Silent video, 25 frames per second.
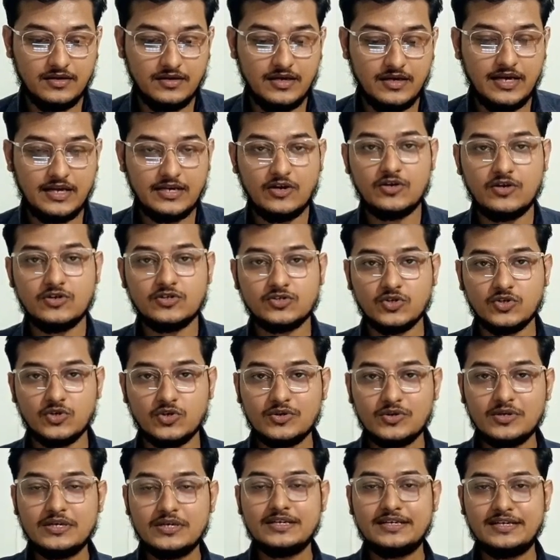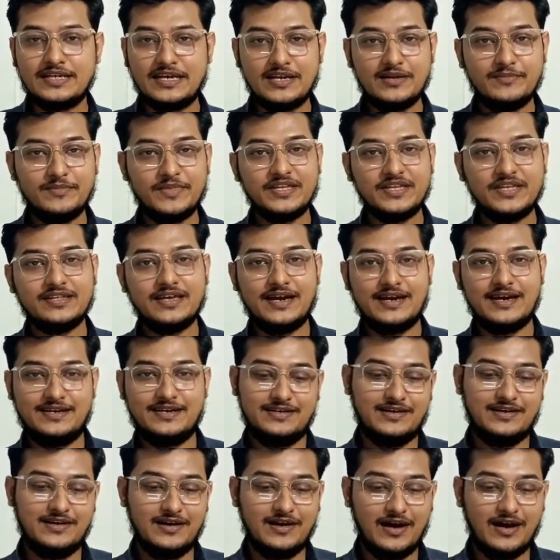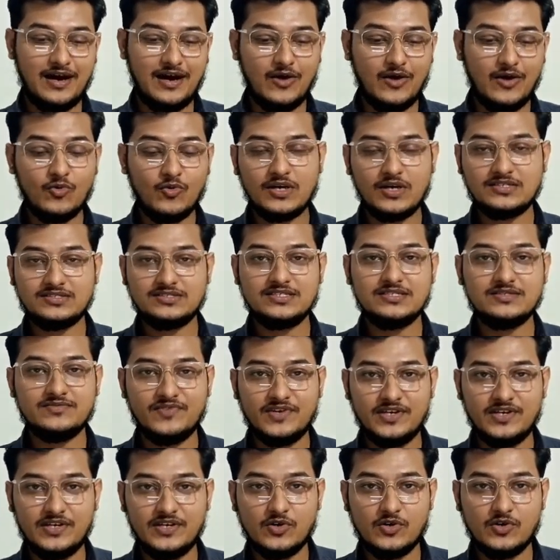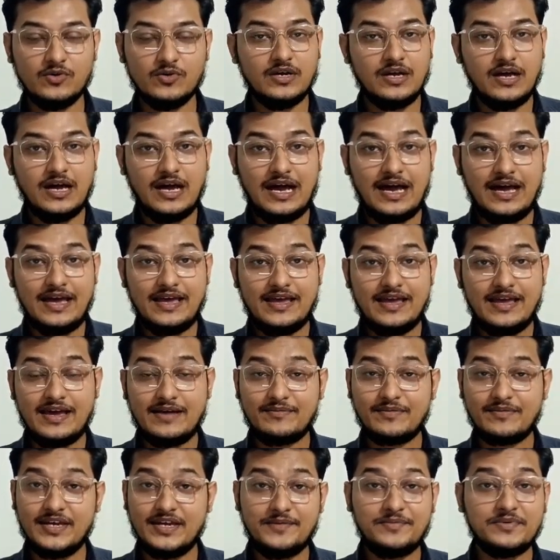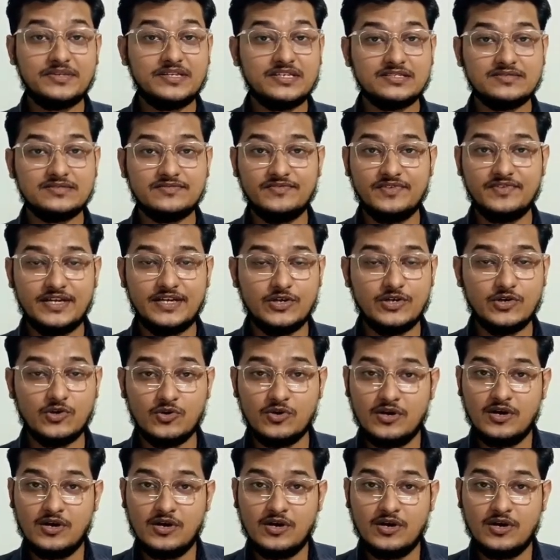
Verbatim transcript: And also tell me that uh, how was this video. I have kept this video